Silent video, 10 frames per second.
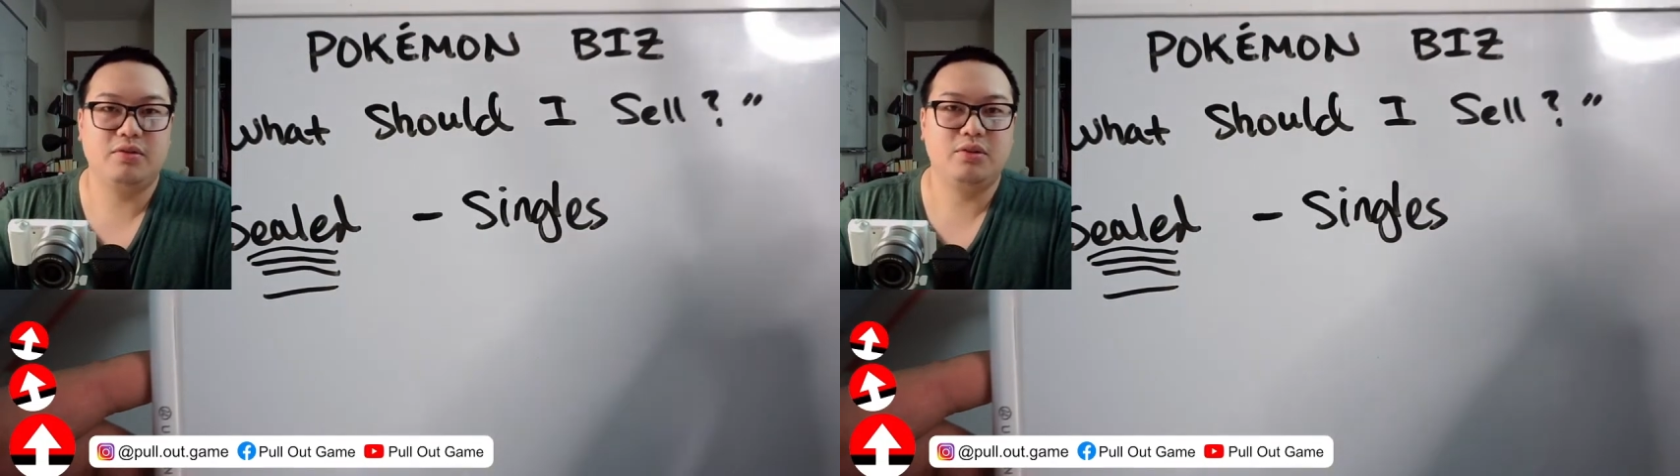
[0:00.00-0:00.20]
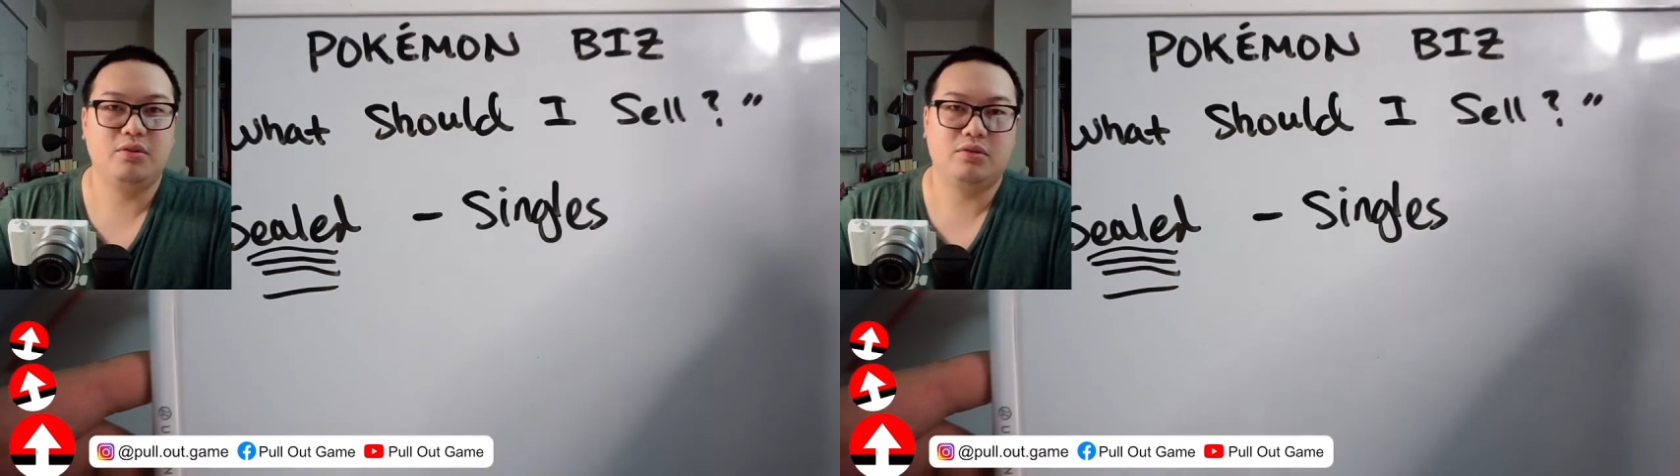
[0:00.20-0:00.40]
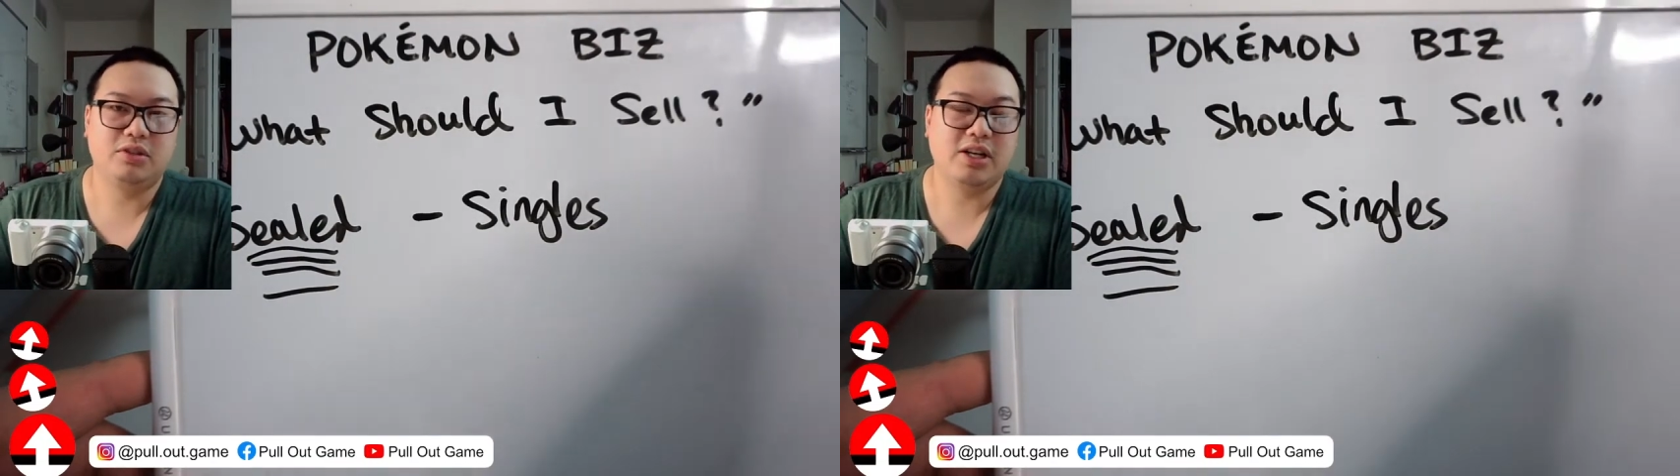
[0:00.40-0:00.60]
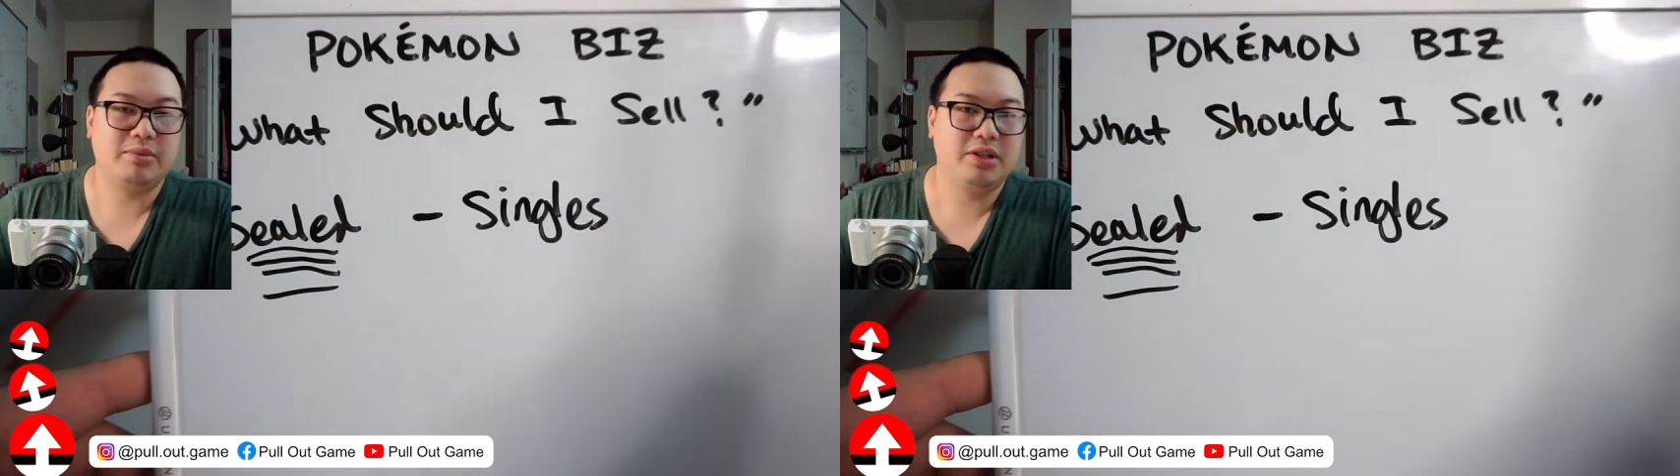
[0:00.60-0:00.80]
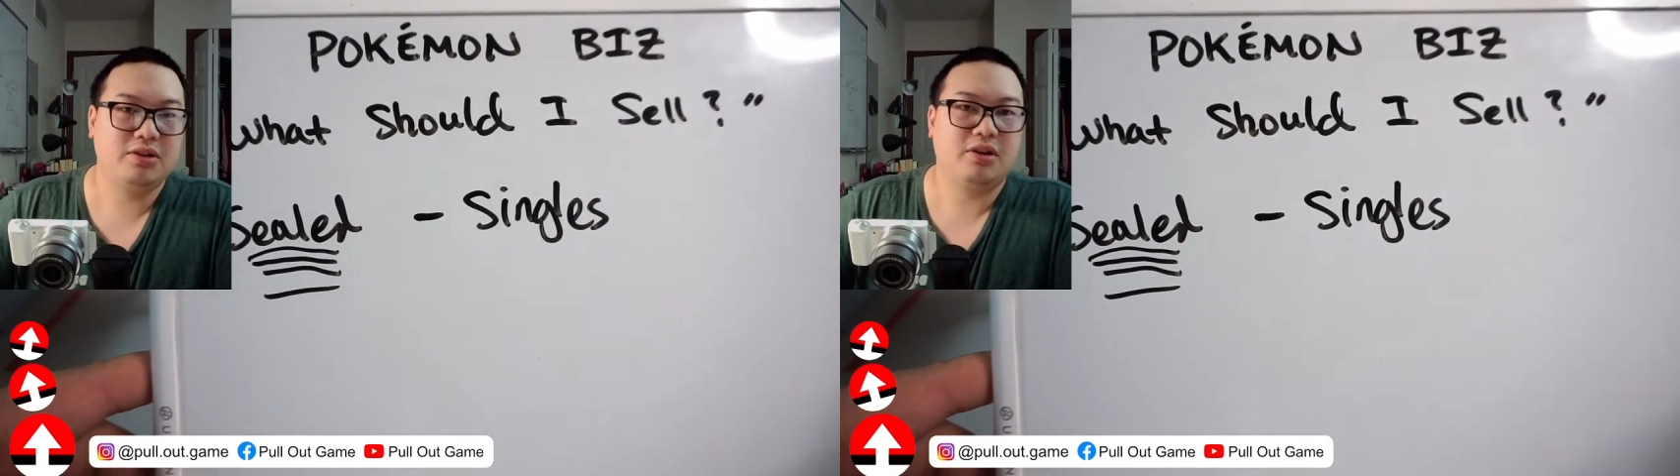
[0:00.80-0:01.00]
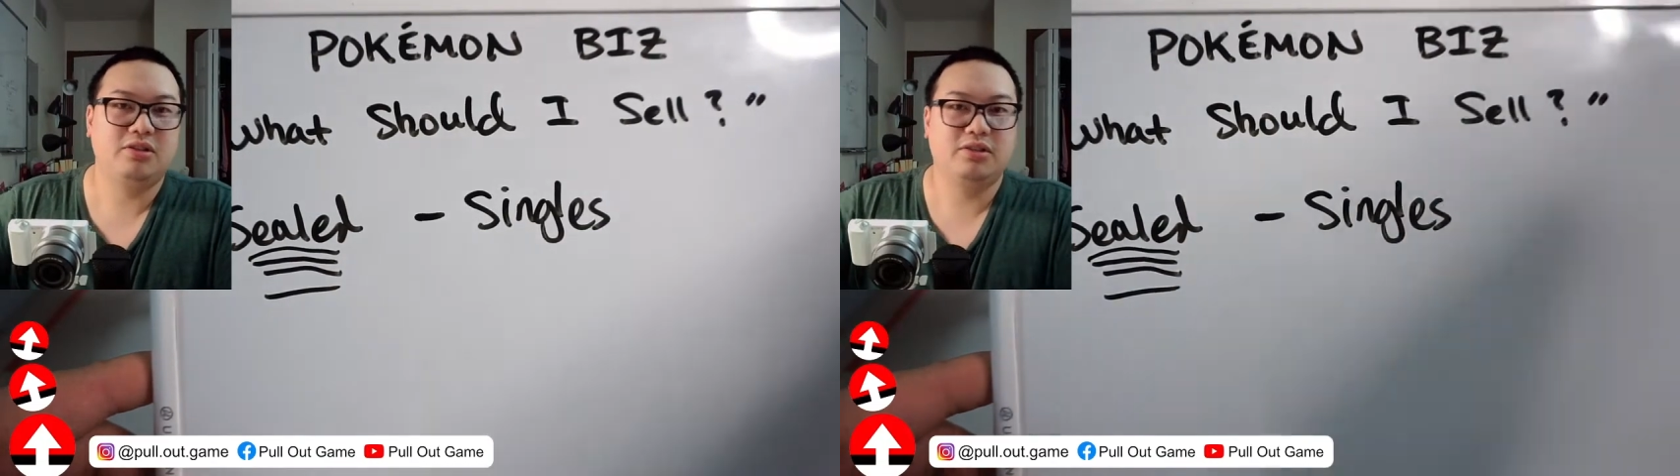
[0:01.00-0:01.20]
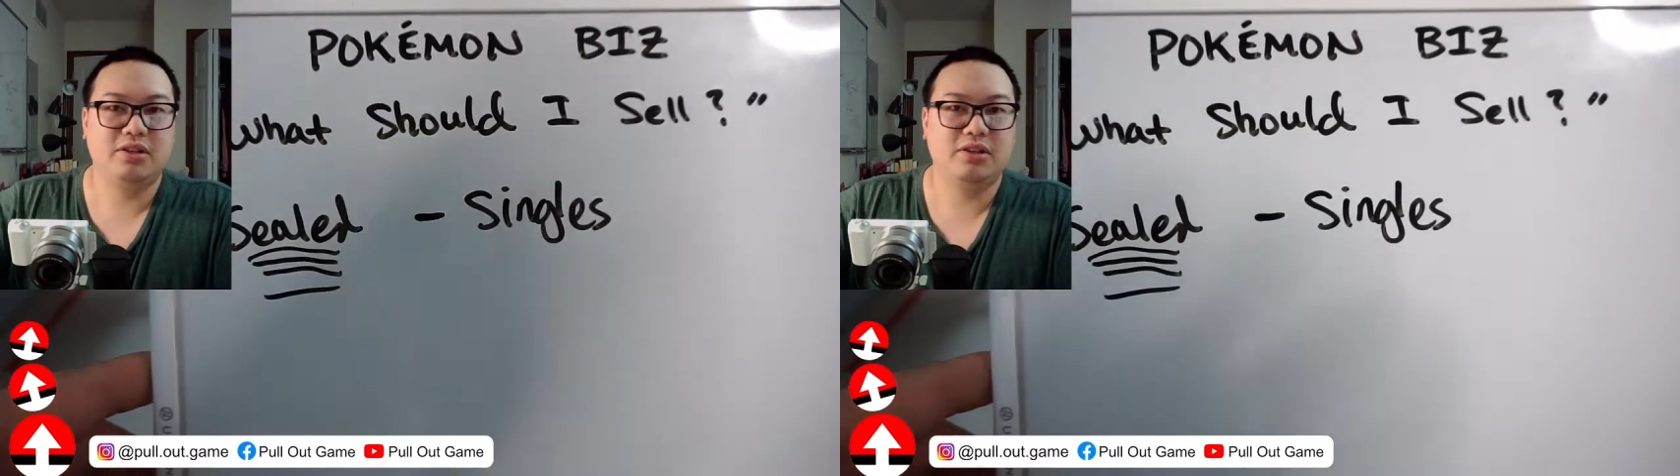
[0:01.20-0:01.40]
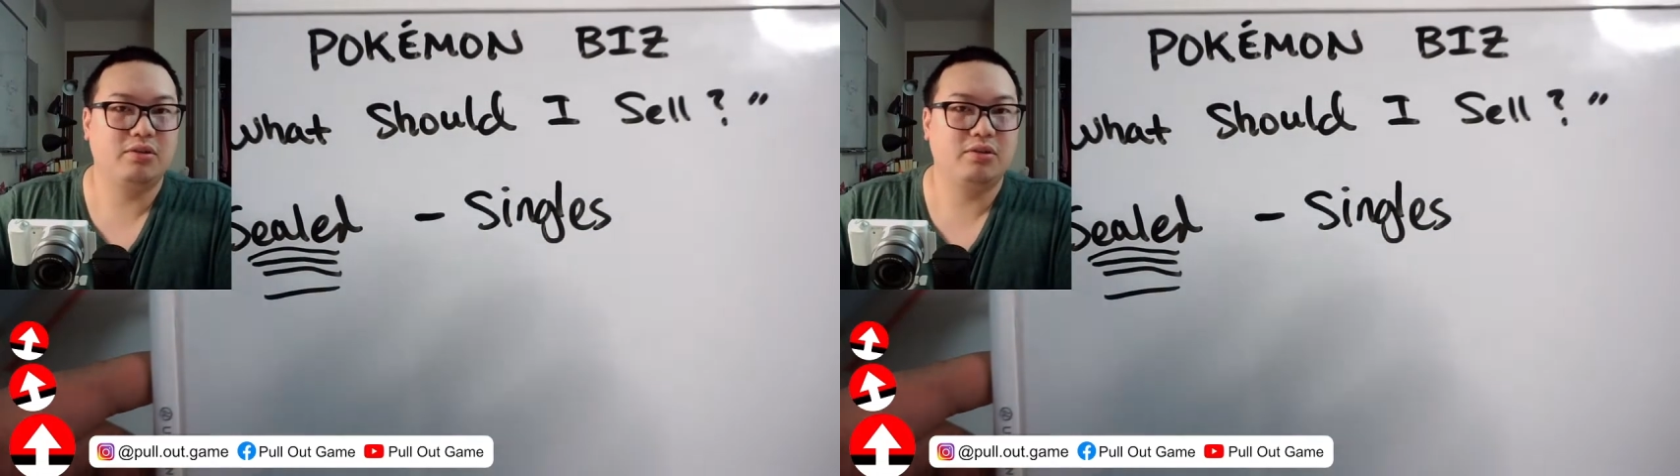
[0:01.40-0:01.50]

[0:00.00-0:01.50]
do Japanese cards, you can